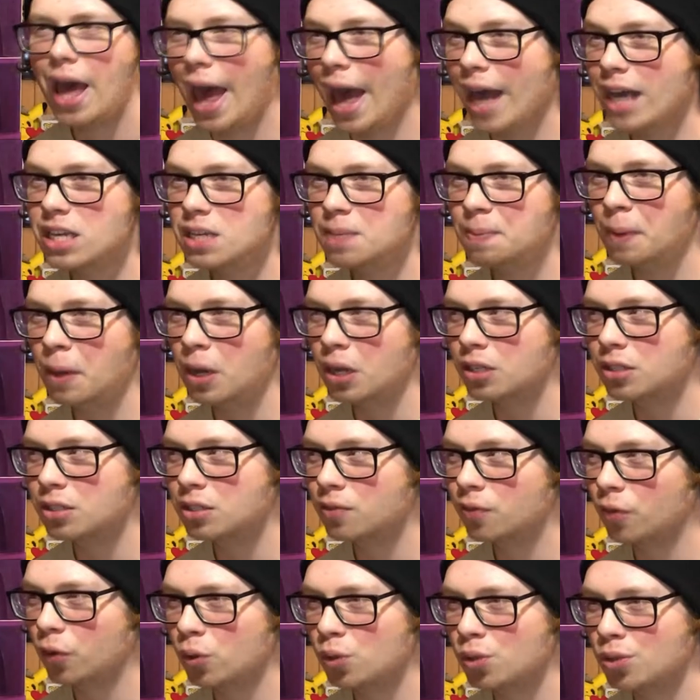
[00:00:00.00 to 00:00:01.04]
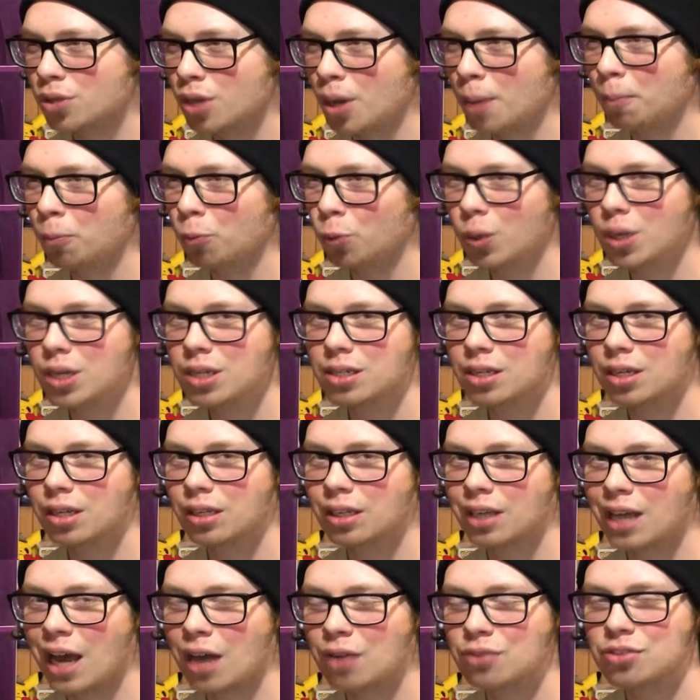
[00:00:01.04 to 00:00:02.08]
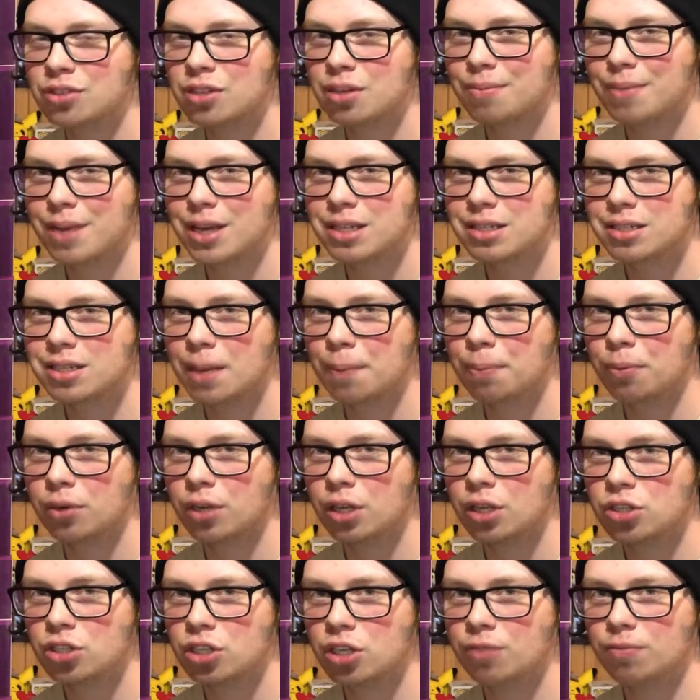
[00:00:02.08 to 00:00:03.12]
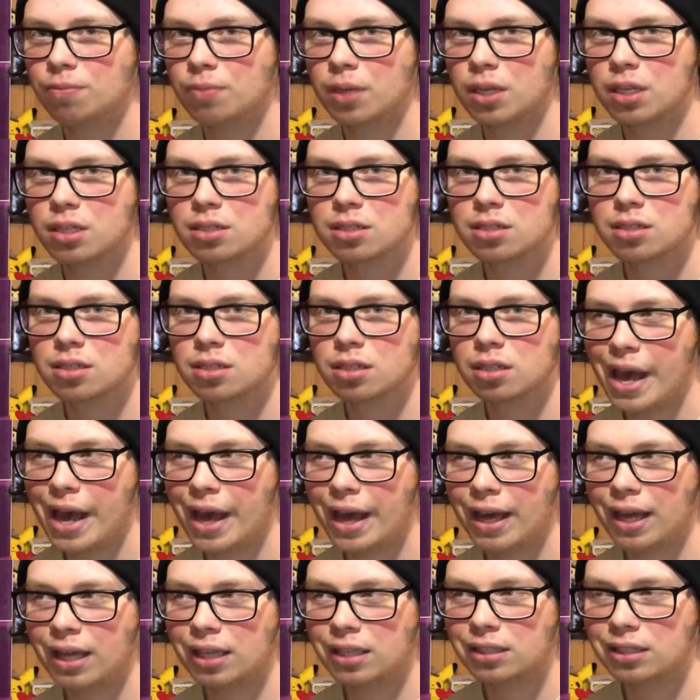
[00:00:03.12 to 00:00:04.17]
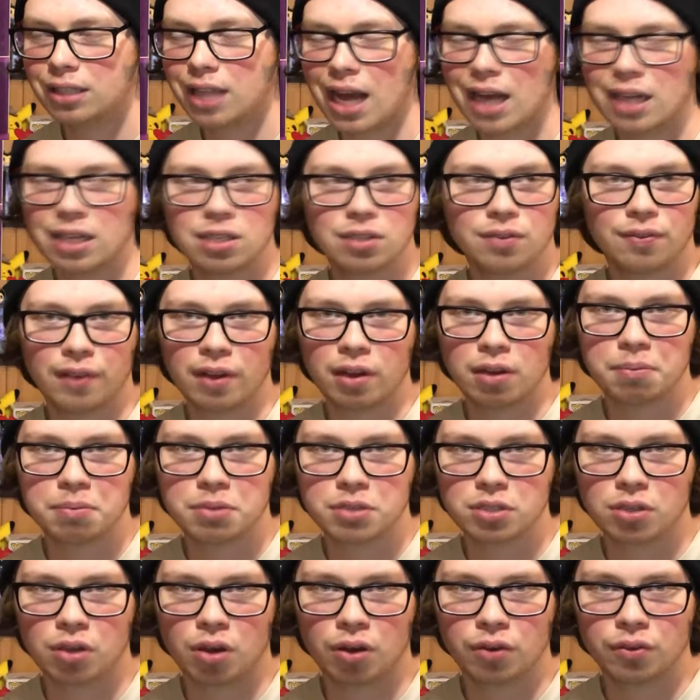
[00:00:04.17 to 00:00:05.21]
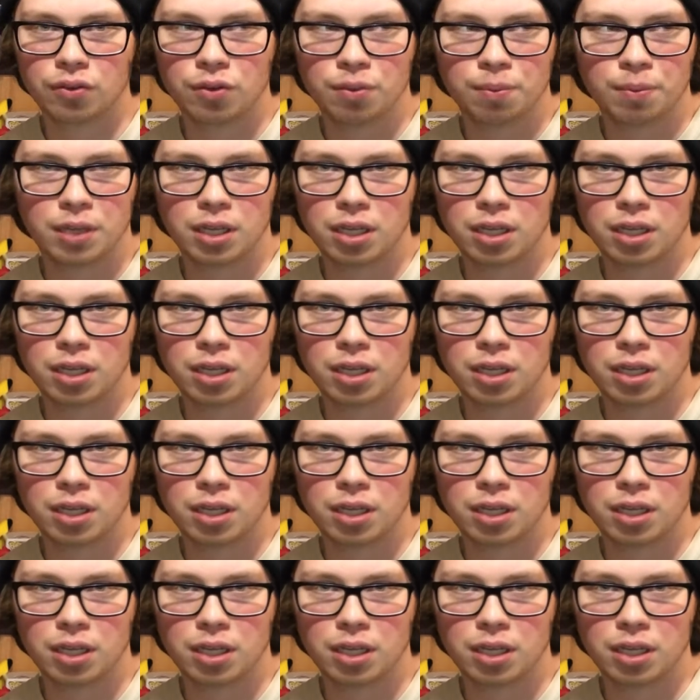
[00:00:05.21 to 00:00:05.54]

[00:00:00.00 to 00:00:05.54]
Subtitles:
Xbox, for some reason, counts them as separate achievements, and that is very bizarre to me.